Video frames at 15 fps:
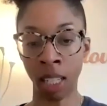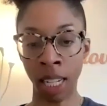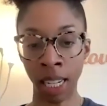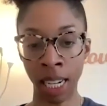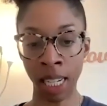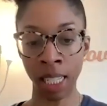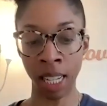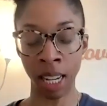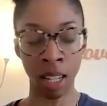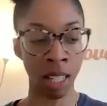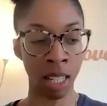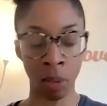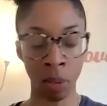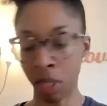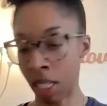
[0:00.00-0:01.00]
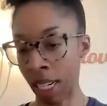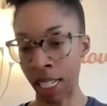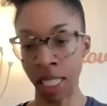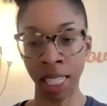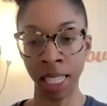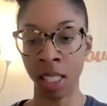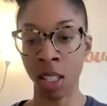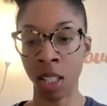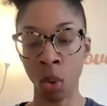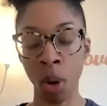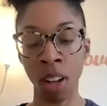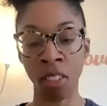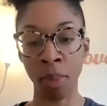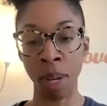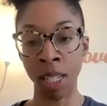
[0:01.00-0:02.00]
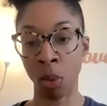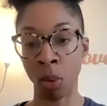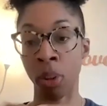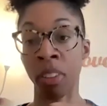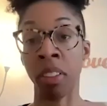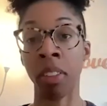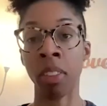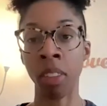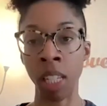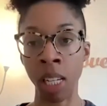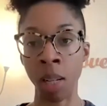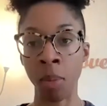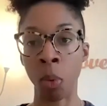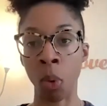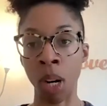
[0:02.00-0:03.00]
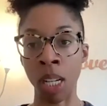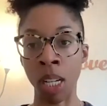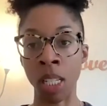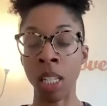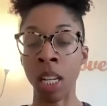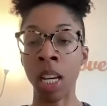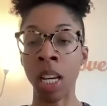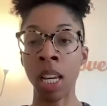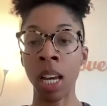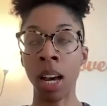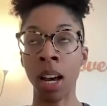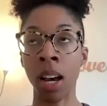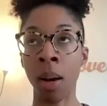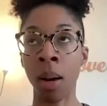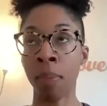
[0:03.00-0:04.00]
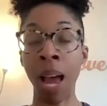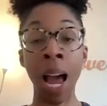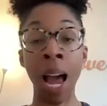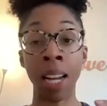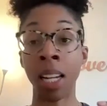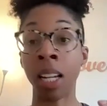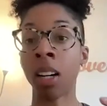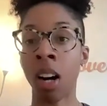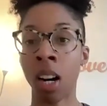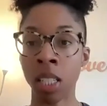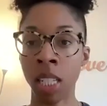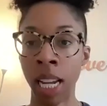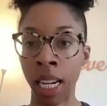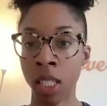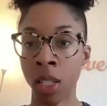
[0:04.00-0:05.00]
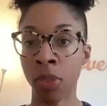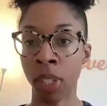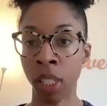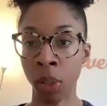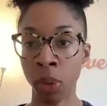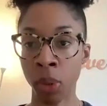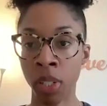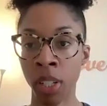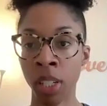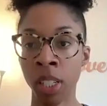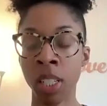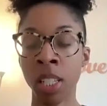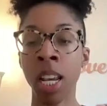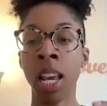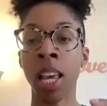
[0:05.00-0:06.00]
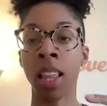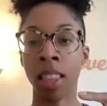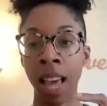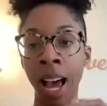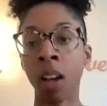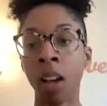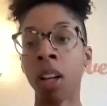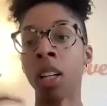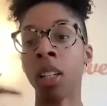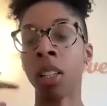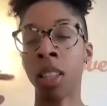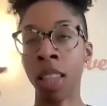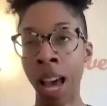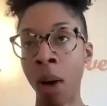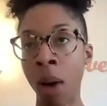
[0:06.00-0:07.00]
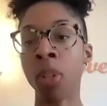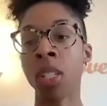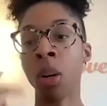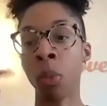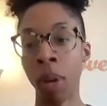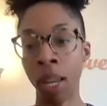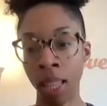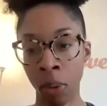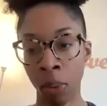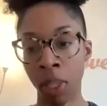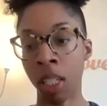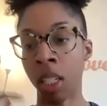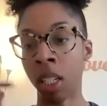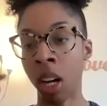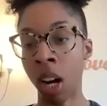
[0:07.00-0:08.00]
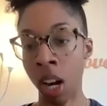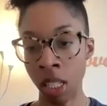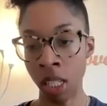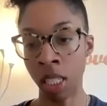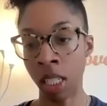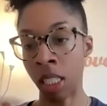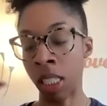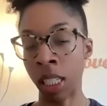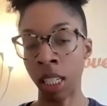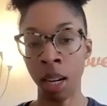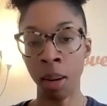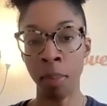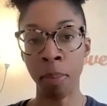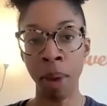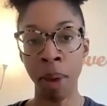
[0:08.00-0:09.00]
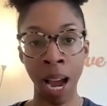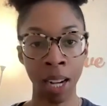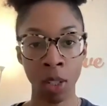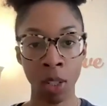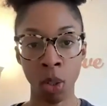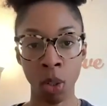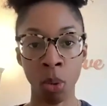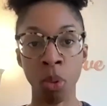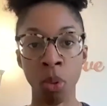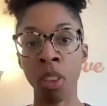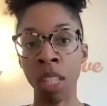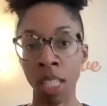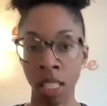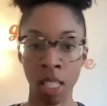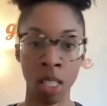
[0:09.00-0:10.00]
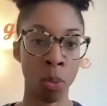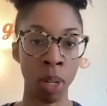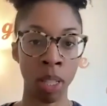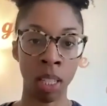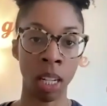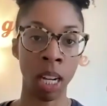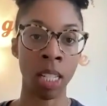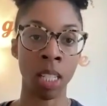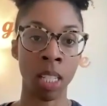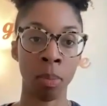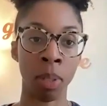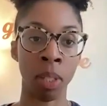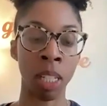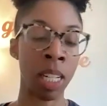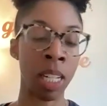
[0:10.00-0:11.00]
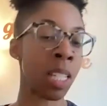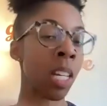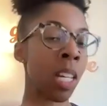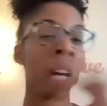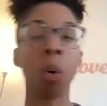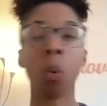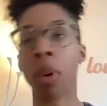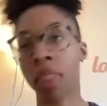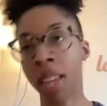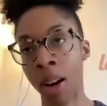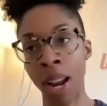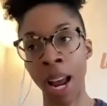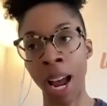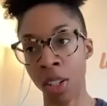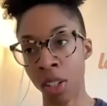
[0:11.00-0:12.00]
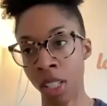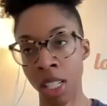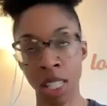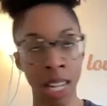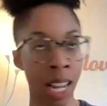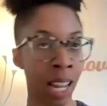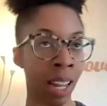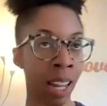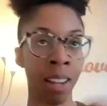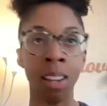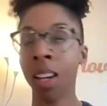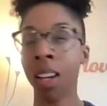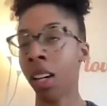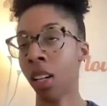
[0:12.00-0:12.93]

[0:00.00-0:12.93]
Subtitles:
like I said, there was like 6 to 12 months where the theme was adding context for users. That was a way that we could constantly come back to, this is what the customer needs, without actually saying,